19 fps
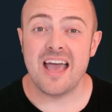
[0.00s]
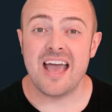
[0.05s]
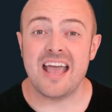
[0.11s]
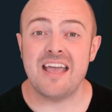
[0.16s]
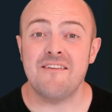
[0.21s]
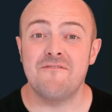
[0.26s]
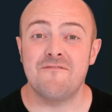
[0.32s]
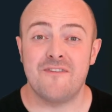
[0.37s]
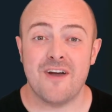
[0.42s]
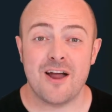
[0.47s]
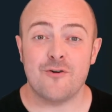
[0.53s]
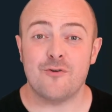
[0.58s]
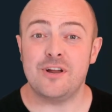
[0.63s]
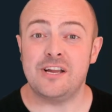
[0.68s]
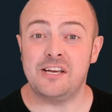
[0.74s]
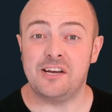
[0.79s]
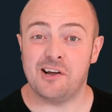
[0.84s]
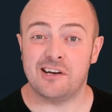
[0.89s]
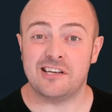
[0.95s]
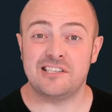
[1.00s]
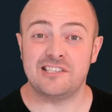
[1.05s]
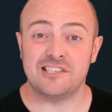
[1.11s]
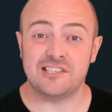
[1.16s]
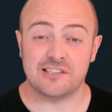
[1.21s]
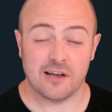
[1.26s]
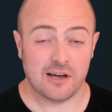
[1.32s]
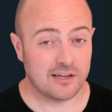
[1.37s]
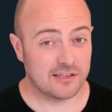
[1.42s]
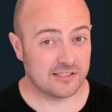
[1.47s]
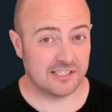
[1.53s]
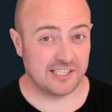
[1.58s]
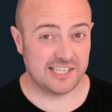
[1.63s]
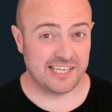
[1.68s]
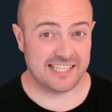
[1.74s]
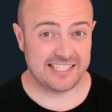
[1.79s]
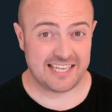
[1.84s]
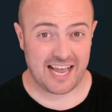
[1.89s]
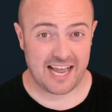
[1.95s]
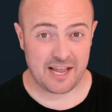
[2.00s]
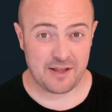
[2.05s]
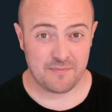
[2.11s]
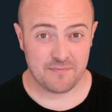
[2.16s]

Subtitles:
a very nice start to their day.